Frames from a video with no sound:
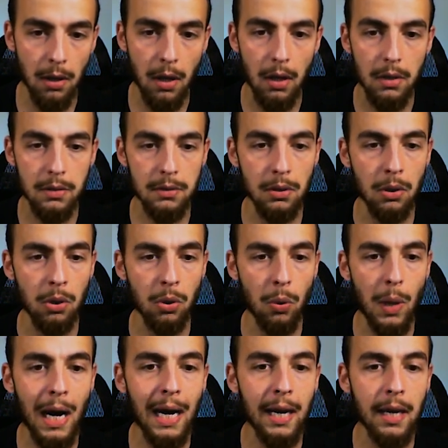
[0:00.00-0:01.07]
So
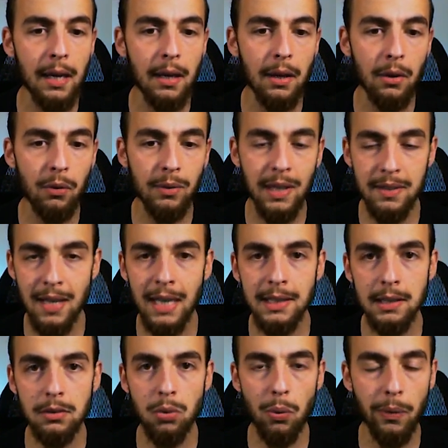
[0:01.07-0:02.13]
I
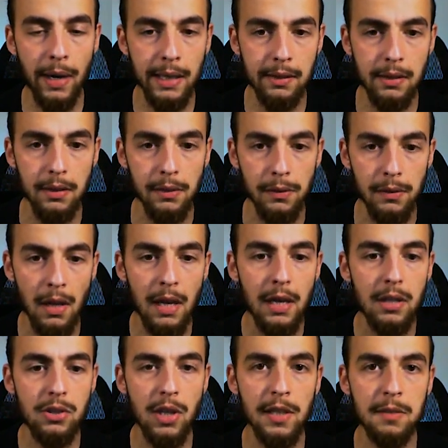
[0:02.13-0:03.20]
decided to create this
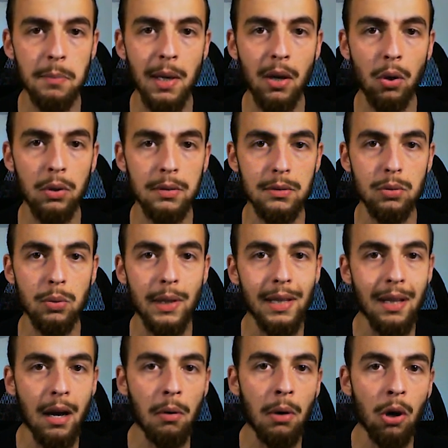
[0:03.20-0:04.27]
just because to
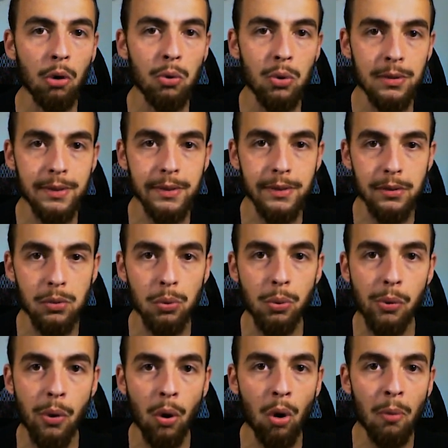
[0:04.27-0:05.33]
allow our users to
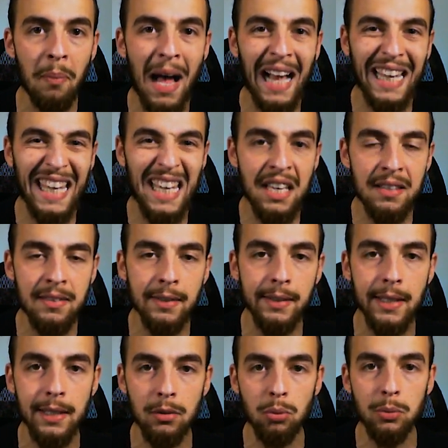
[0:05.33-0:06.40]
go back
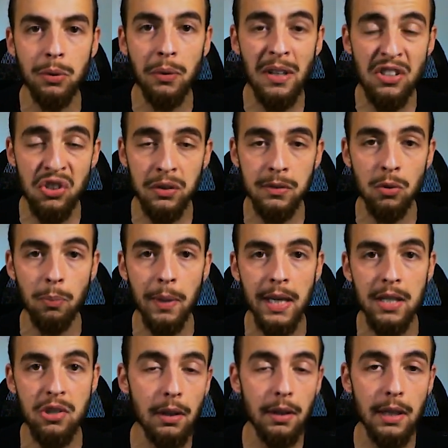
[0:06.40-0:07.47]
easily to the register
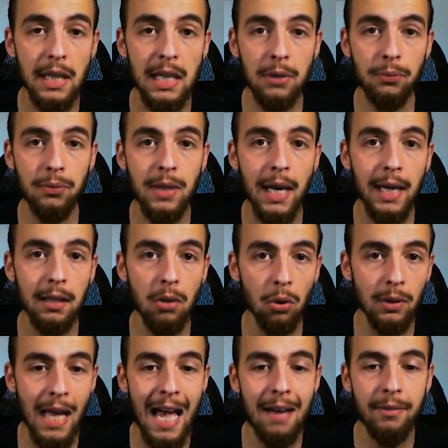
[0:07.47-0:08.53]
page if they
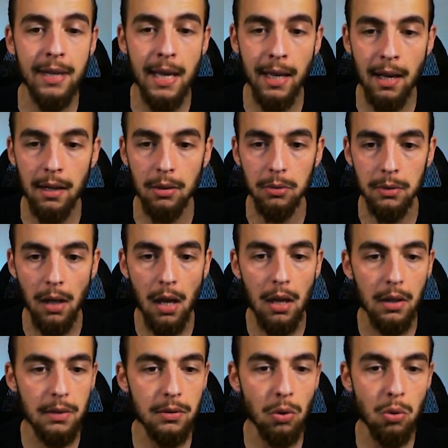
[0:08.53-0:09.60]
don't have an account.
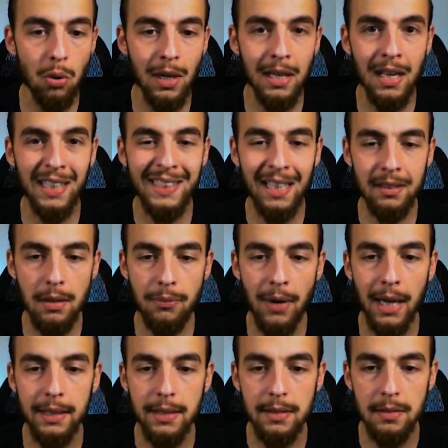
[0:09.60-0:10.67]
So you can
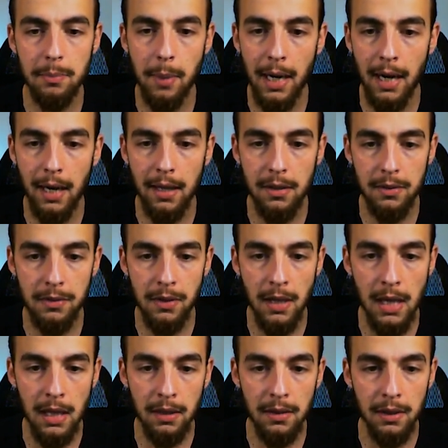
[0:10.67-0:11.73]
identify this by
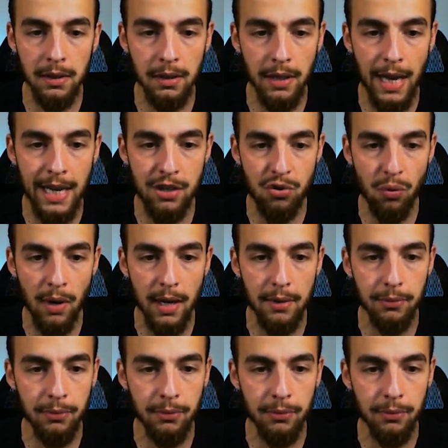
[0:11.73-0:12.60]
seeing the href